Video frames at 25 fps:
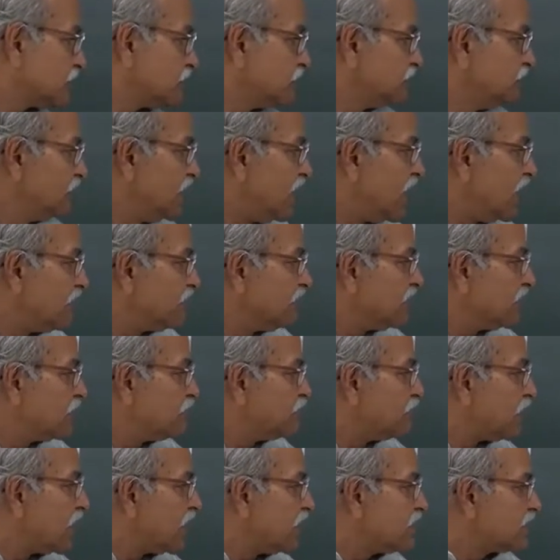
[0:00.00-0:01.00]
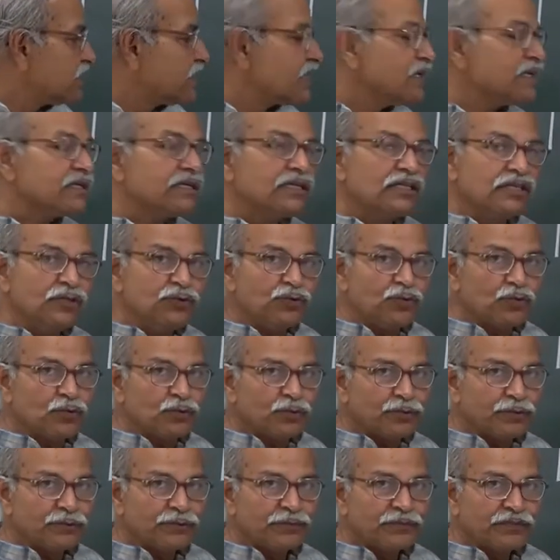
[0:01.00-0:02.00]
we have this particle q
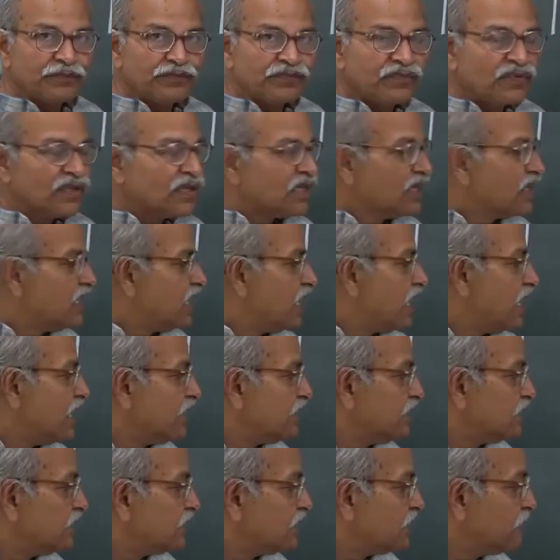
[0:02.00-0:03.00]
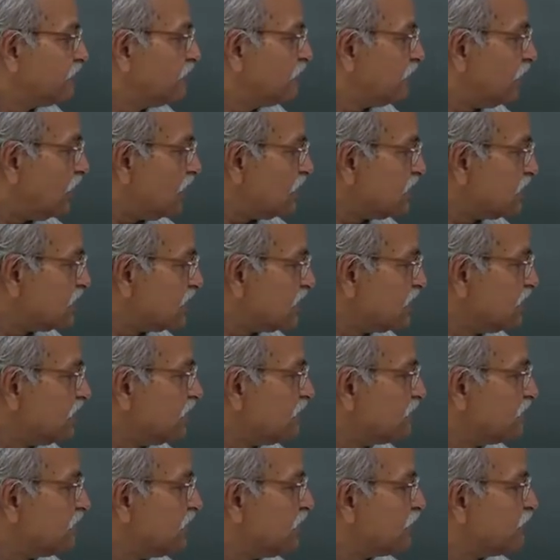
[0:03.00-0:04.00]
and the velocity
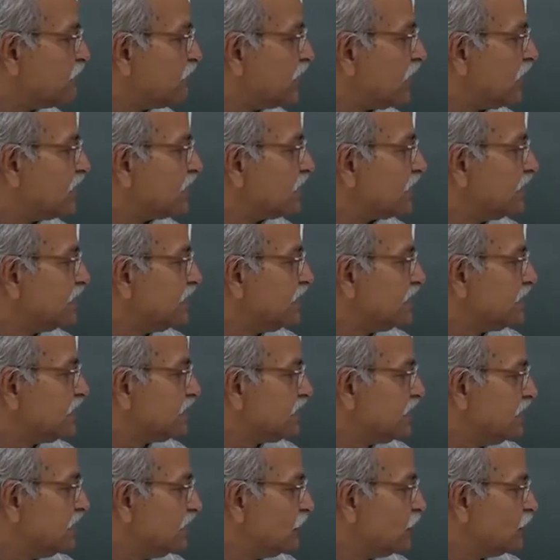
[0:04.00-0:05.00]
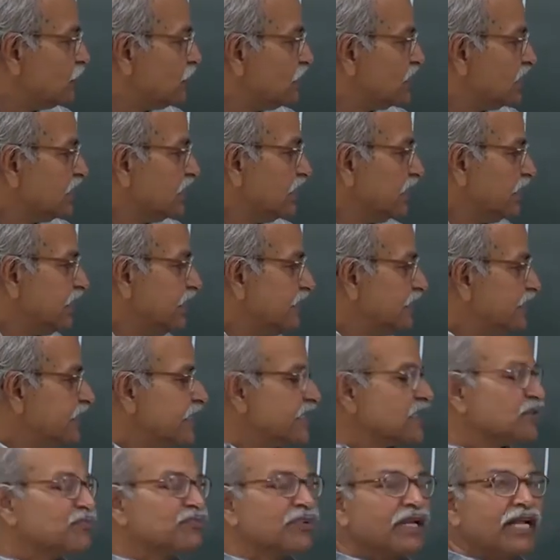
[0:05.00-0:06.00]
of this particle is 0 in
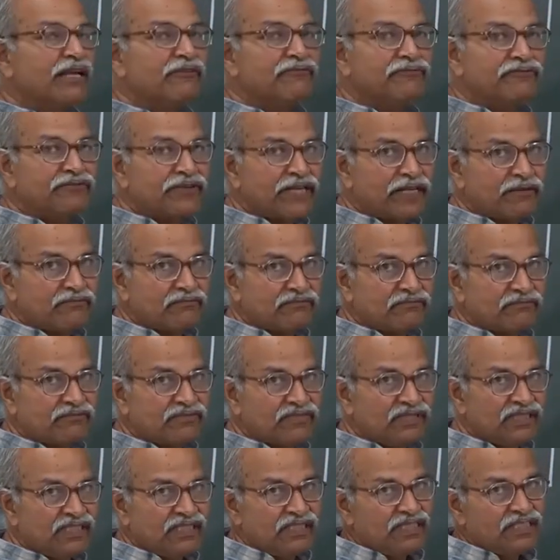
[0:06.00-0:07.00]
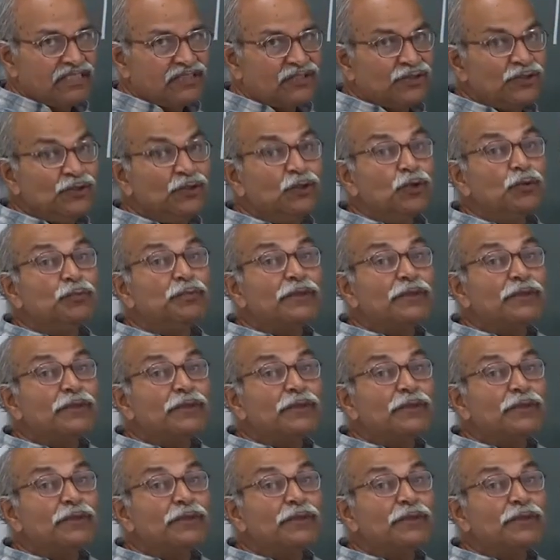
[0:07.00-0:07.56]
S prime frame. So, u